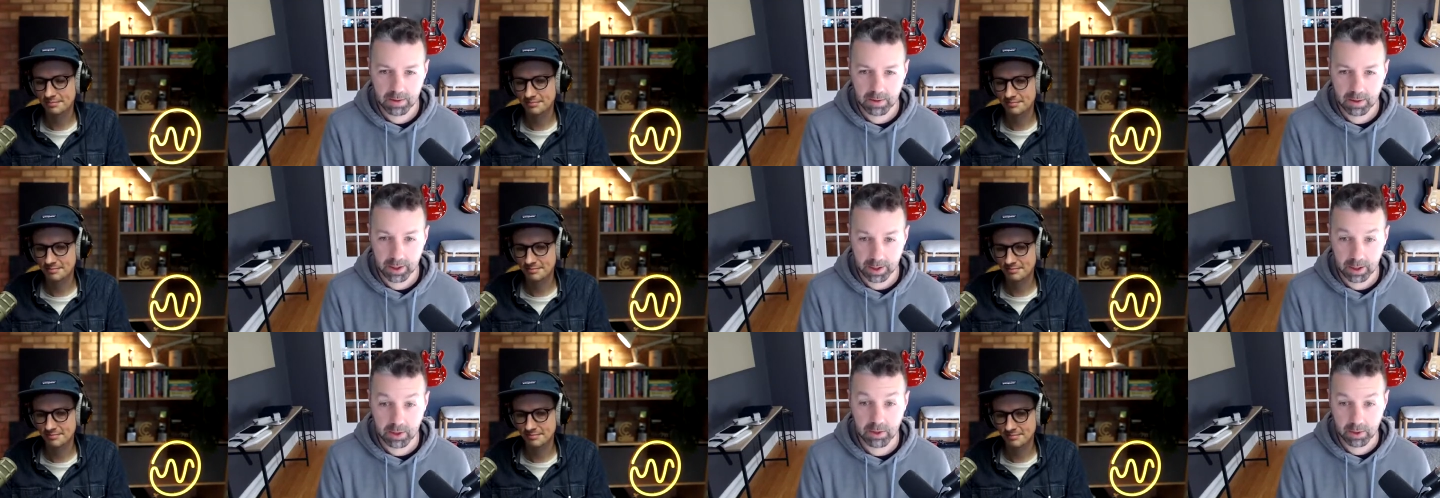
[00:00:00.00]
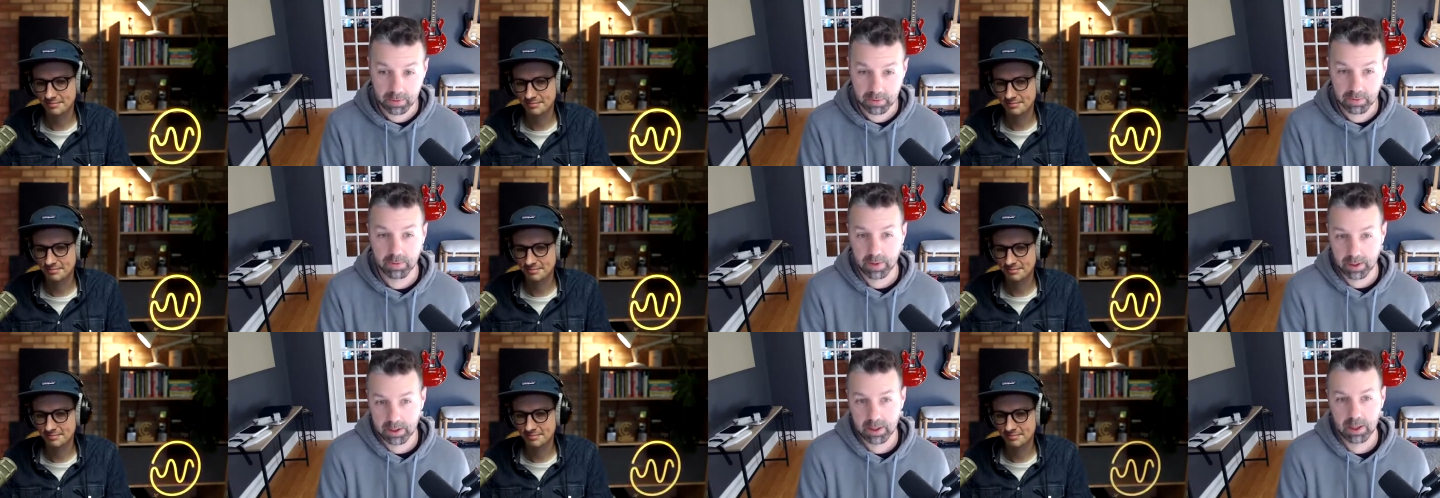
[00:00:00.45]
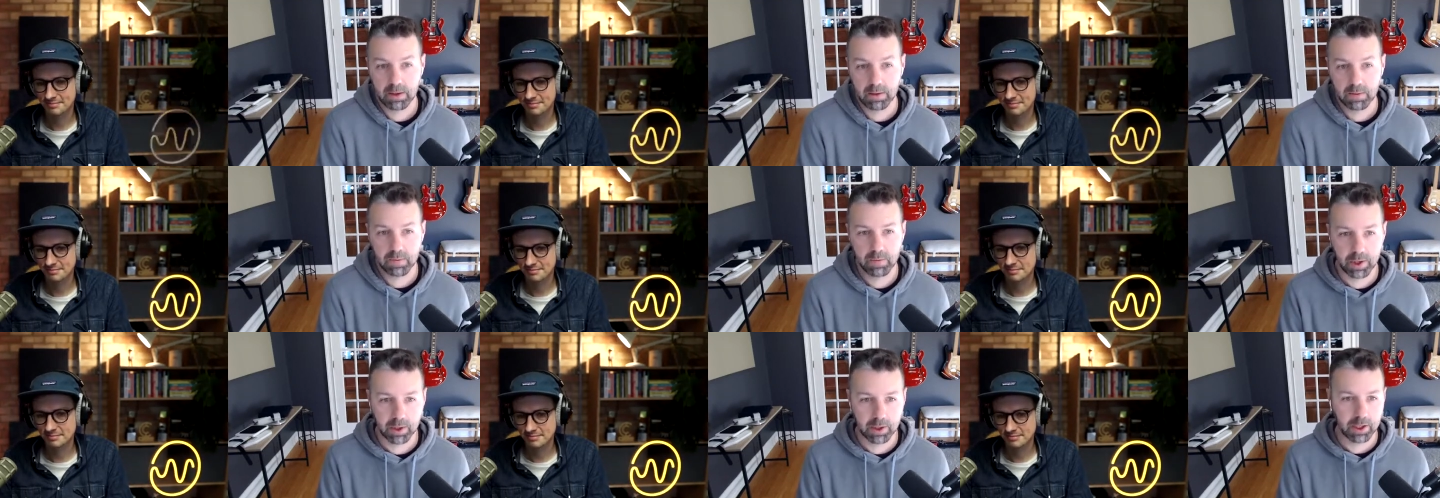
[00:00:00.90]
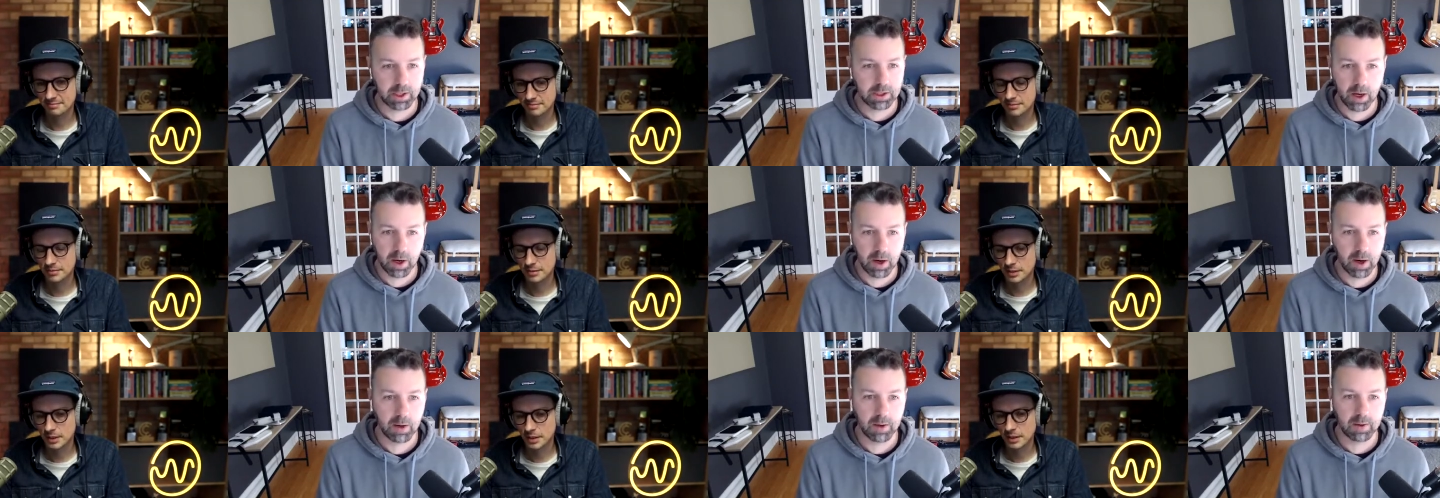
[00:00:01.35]
Speaker 1: like in terms of like their their
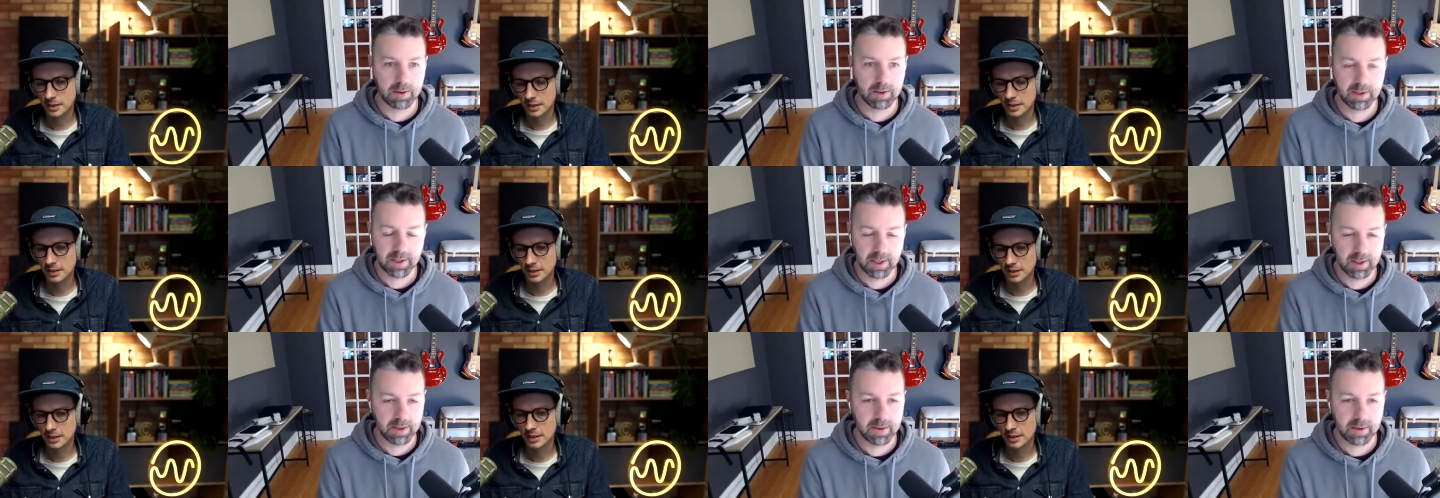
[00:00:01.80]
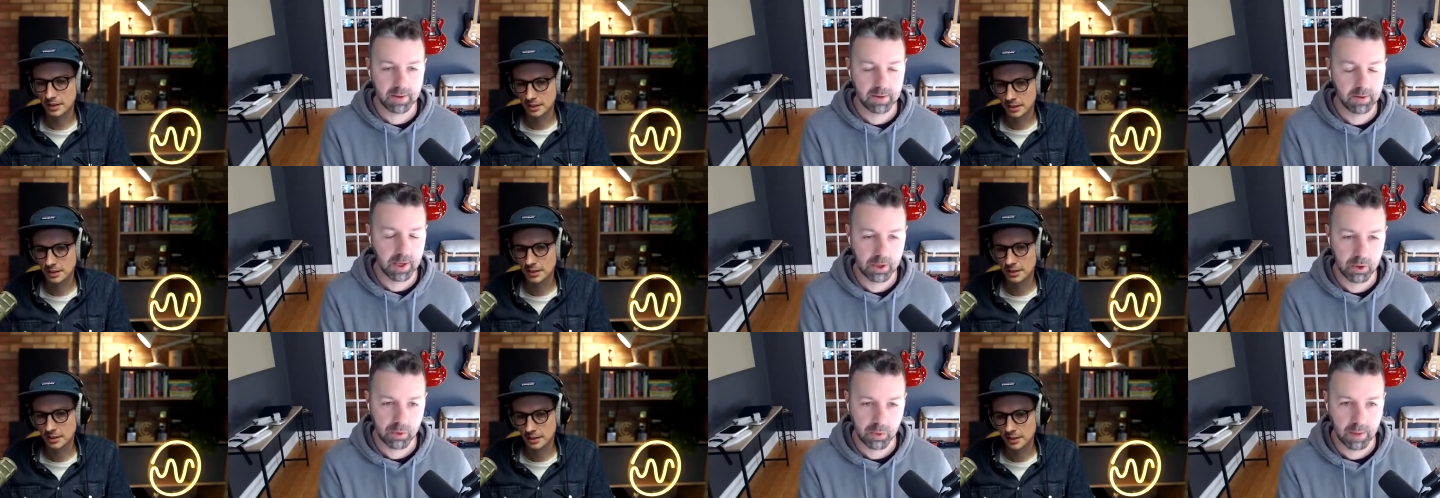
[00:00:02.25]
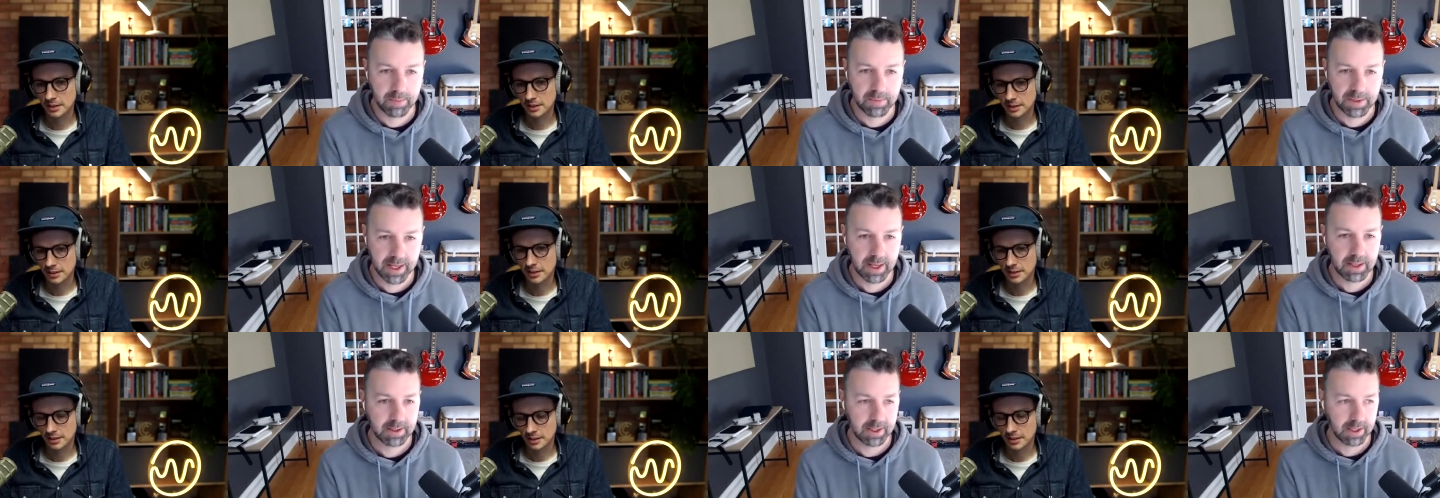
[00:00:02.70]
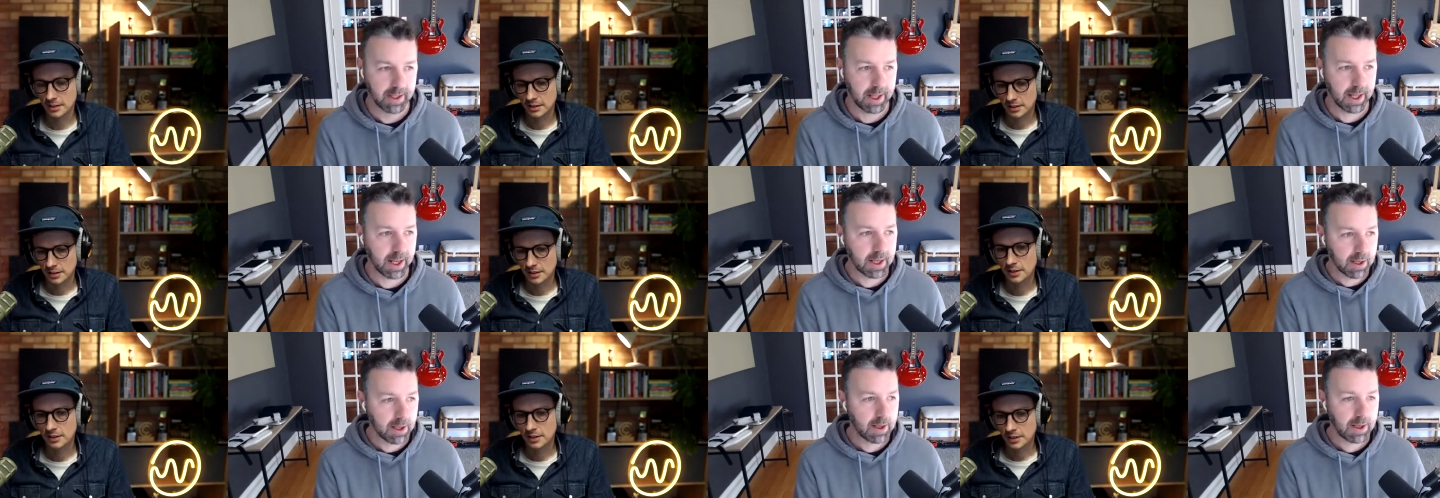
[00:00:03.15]
guitar and synth and, and drum sounds, like
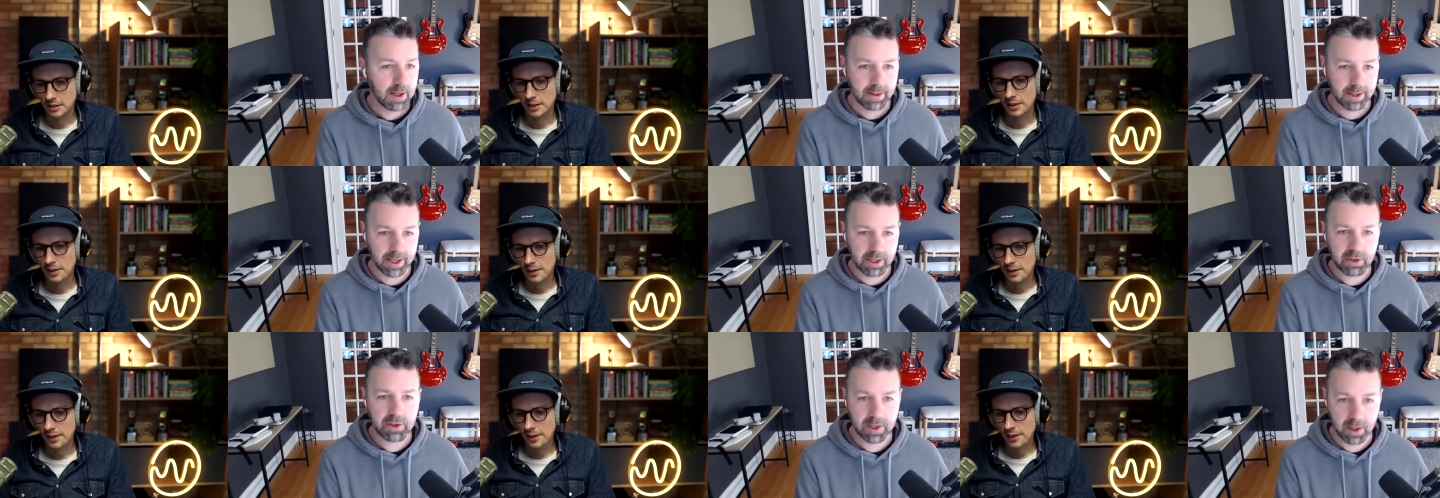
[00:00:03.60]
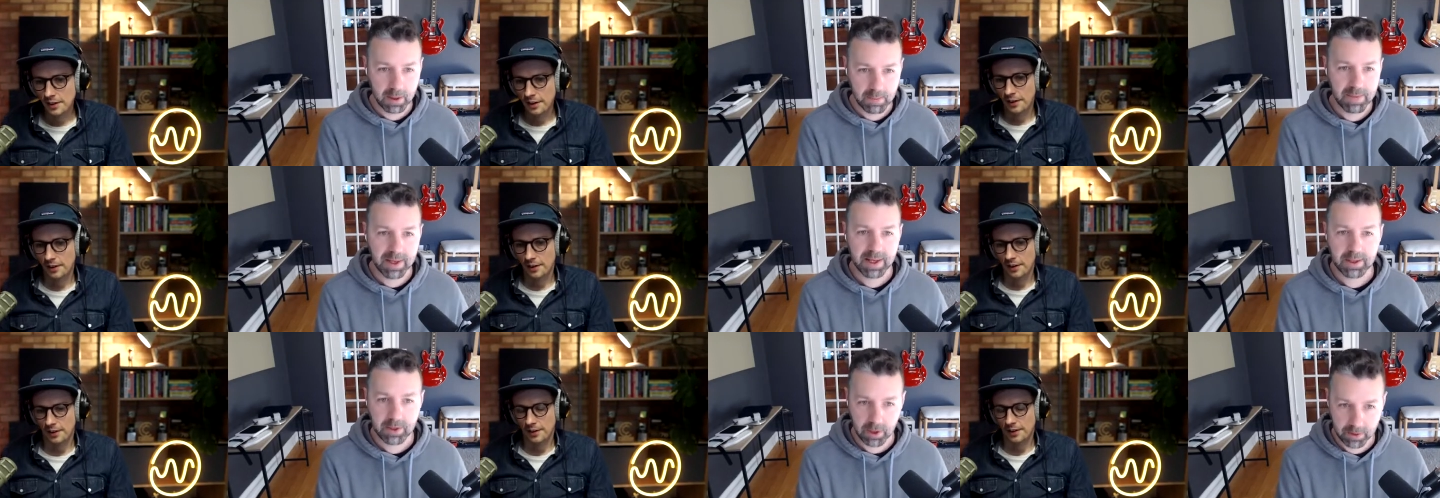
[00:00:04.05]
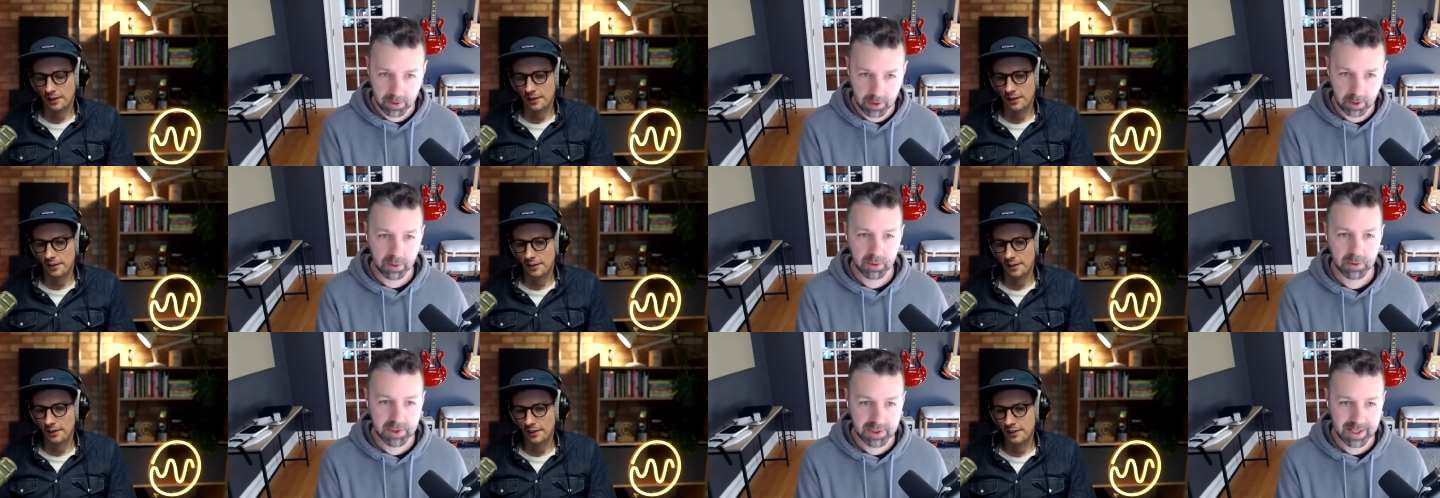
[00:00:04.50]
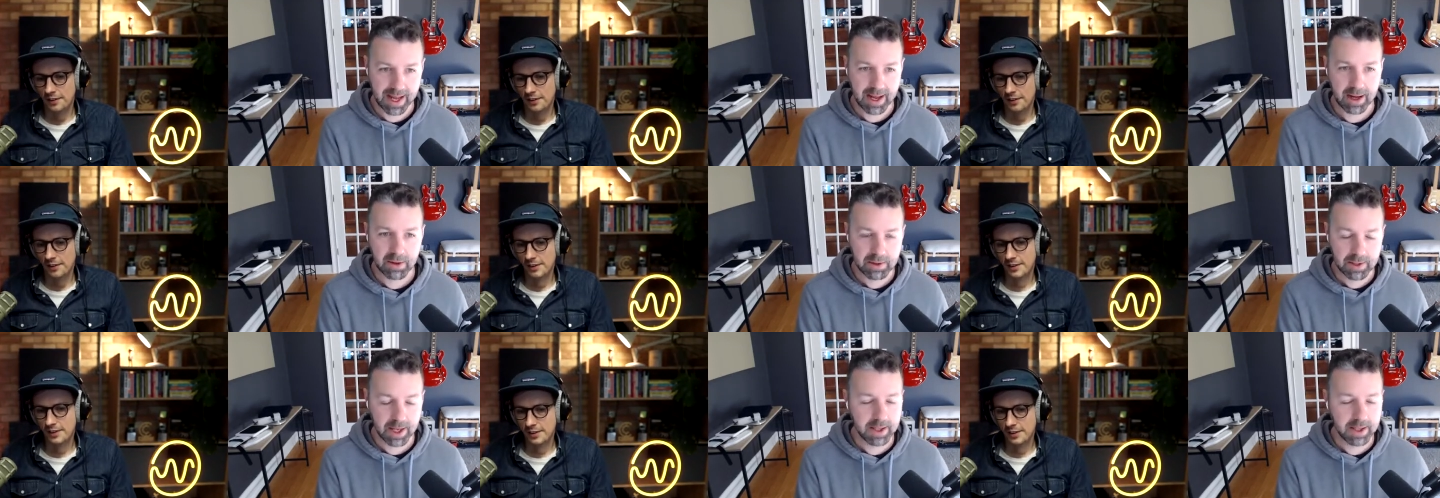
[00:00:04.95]
they they just commit to those sounds,